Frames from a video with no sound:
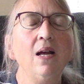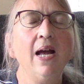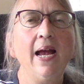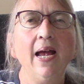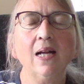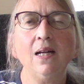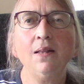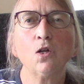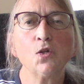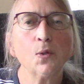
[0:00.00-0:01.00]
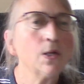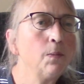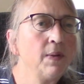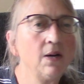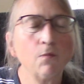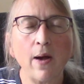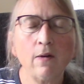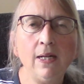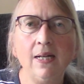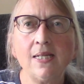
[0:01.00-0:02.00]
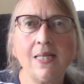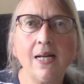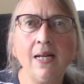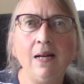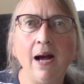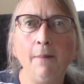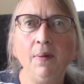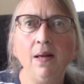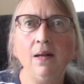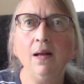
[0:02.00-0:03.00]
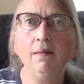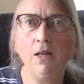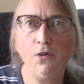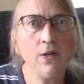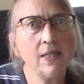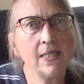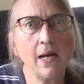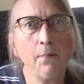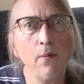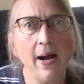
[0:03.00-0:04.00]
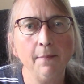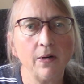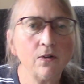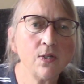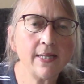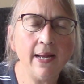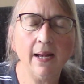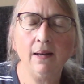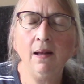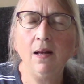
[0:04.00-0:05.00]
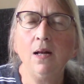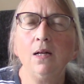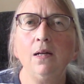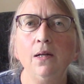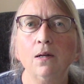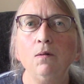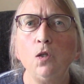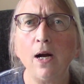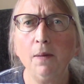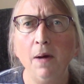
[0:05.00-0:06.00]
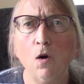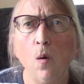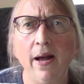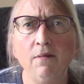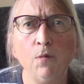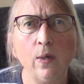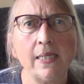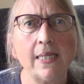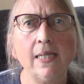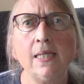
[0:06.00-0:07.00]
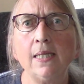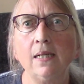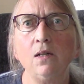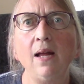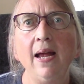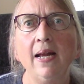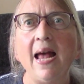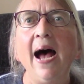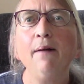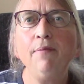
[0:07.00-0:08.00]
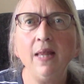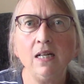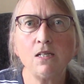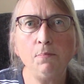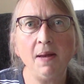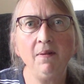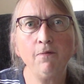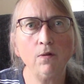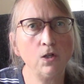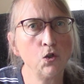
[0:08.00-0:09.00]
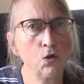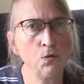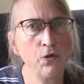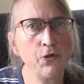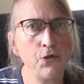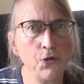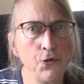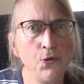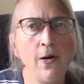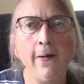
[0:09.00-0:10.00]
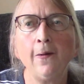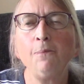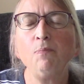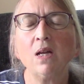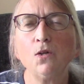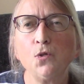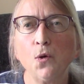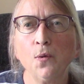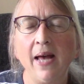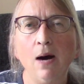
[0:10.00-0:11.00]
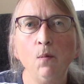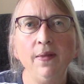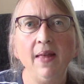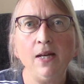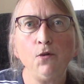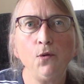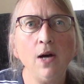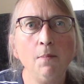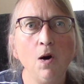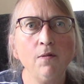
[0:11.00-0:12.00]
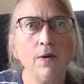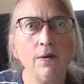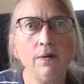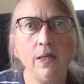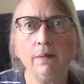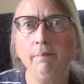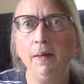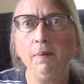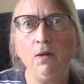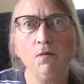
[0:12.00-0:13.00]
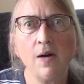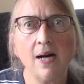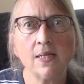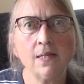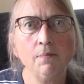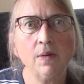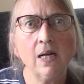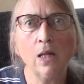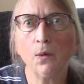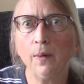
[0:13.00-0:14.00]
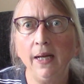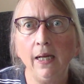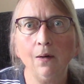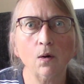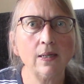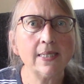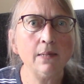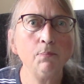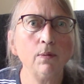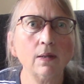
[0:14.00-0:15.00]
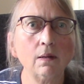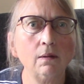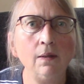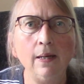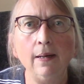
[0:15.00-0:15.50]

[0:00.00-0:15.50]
And there's a little bit of rowdiness that can happen, and then you can set parameters and, you know, talk about quiet voices and have things maybe for the children to do, so that when they do come over, maybe you've got some coloring or a simple little